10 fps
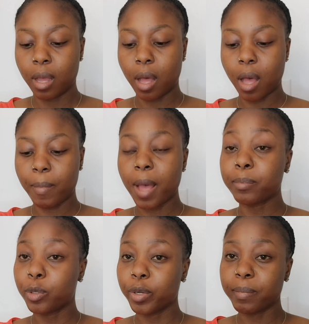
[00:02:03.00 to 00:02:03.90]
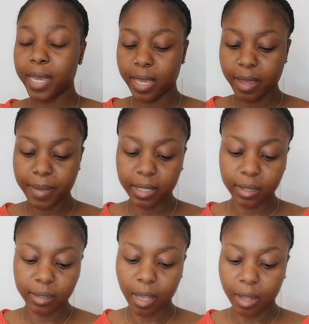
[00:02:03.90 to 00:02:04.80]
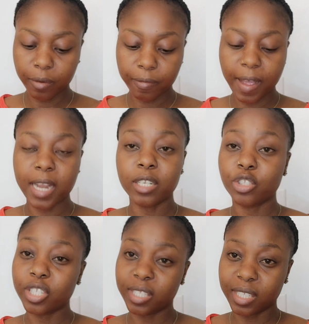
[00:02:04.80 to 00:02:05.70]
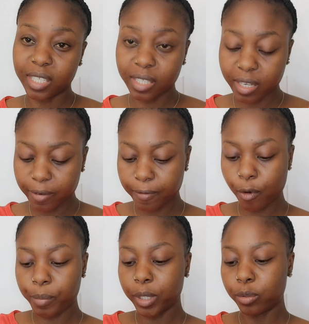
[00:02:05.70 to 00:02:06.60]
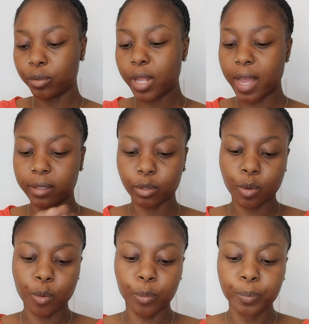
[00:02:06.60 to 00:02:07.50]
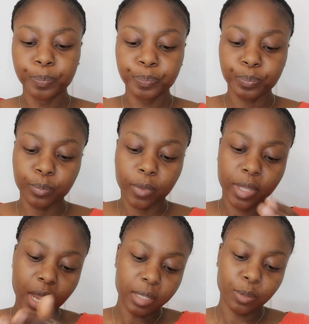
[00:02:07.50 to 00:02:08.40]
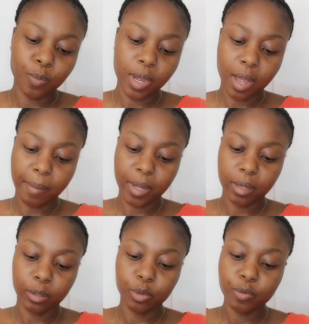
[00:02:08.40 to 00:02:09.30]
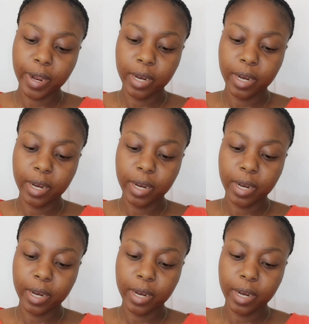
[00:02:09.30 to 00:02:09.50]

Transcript: I'm doing my hair myself and it's just easier for me to do that. So that's what I'm gonna do